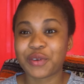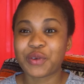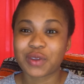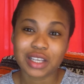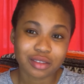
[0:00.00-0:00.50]
who
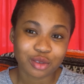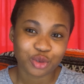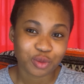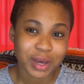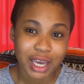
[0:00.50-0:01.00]
knows how to do
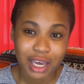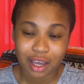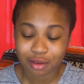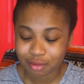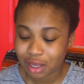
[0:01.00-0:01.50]
my hair.
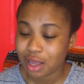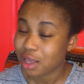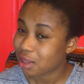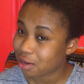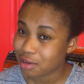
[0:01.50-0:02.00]

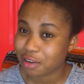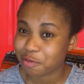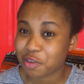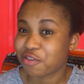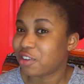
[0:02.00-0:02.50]
That would have
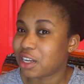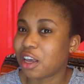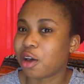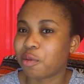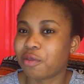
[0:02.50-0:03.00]
been really
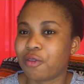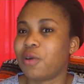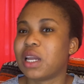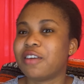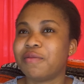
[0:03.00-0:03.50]
helpful. It
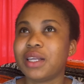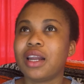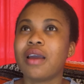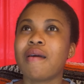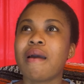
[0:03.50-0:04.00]
would have been
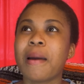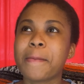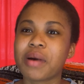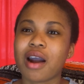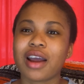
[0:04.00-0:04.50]

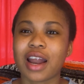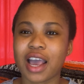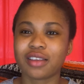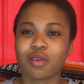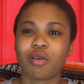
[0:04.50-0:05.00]

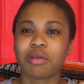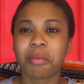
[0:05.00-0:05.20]
paradise on